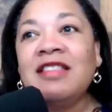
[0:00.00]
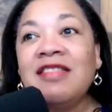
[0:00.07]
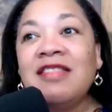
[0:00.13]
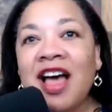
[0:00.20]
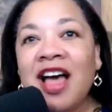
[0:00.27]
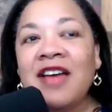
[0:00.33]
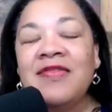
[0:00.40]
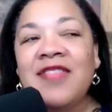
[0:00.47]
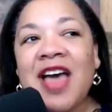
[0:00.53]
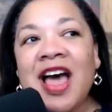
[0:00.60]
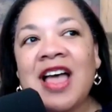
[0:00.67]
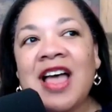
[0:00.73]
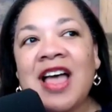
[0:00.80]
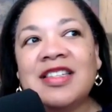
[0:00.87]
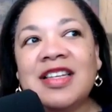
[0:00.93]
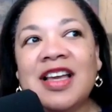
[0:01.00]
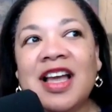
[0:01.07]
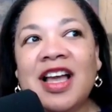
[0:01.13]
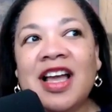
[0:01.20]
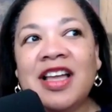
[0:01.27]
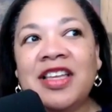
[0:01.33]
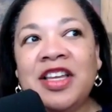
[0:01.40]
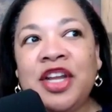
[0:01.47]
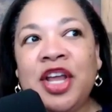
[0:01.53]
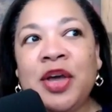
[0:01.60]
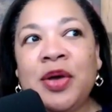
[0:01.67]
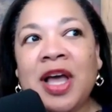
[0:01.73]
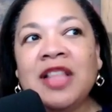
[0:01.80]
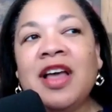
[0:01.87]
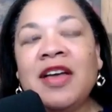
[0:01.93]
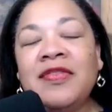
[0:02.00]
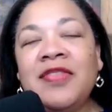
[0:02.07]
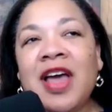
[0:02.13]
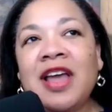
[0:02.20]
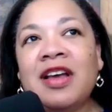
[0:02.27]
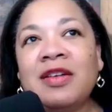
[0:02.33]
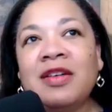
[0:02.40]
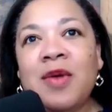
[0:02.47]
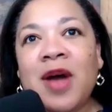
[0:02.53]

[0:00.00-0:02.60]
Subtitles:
I love that, I love that